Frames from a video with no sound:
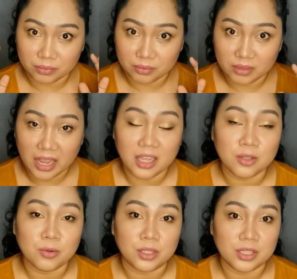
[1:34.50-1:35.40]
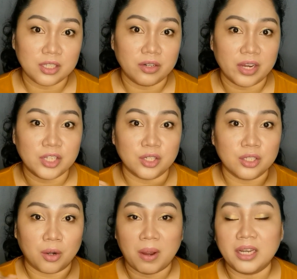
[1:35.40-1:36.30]
take into consideration
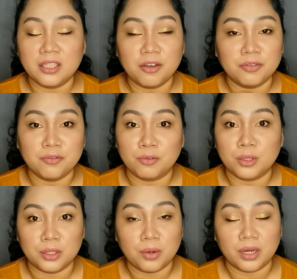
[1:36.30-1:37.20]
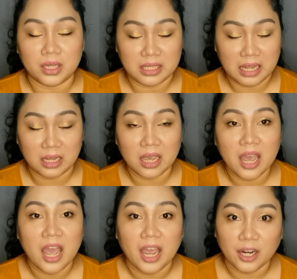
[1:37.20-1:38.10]
the quality of the food that you are eating
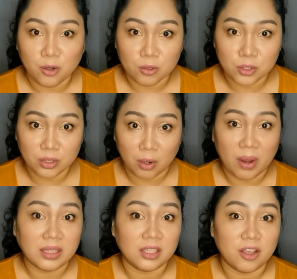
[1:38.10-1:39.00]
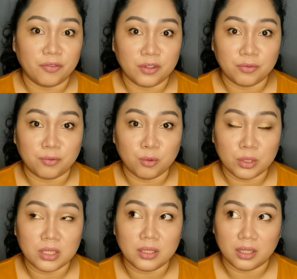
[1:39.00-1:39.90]
and also the quantity of the
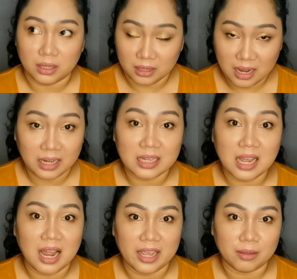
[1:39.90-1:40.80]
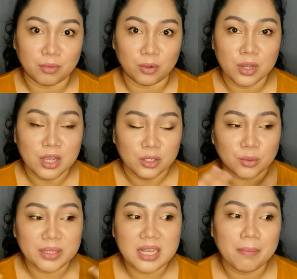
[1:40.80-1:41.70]
food na kinakain mo. So
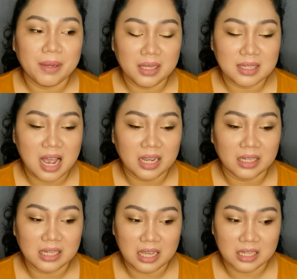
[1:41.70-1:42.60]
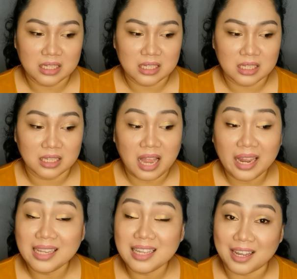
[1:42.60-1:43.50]
what's happening sa akin is,
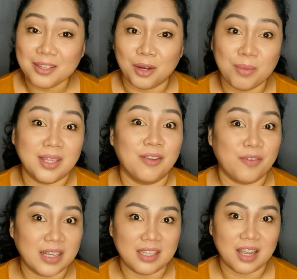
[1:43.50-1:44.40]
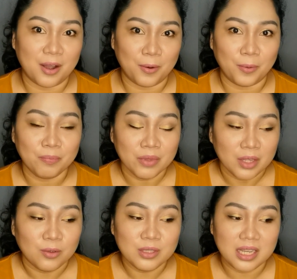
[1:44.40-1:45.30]
dahil naka-intermittent fasting ako,
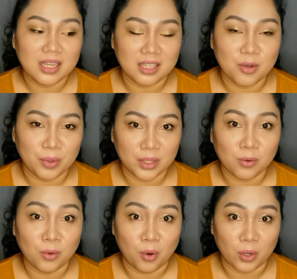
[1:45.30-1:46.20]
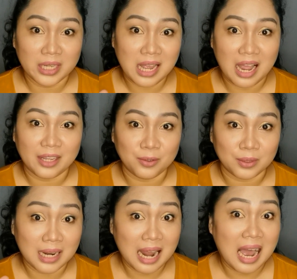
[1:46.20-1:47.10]
dun sa eating window ko, kinakain ko
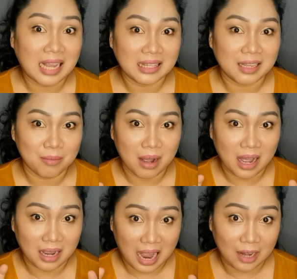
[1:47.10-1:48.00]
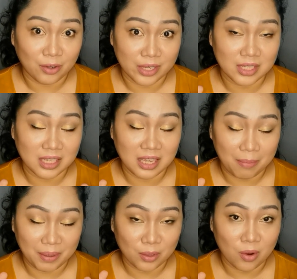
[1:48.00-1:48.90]
na lahat ng mga calories na
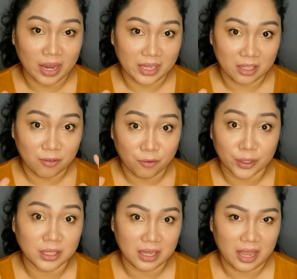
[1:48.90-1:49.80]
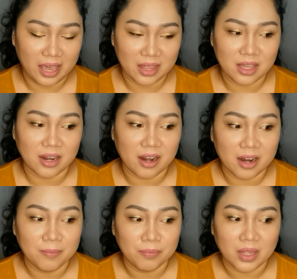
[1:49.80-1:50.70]
dapat kong kainin for the day, and then
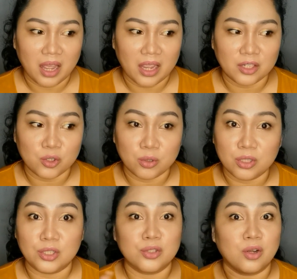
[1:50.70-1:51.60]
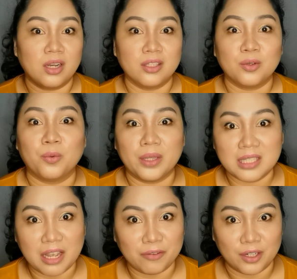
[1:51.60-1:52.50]
I should just call it
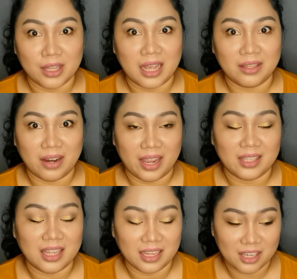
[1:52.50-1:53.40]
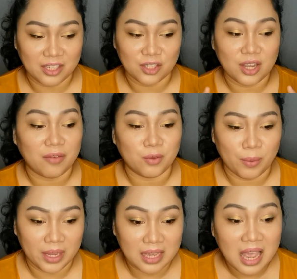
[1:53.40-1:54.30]
quits after that, right? I just have to
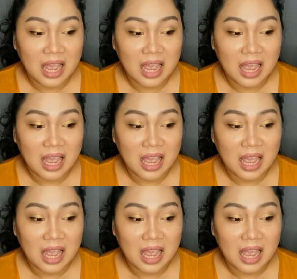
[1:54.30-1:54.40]
wait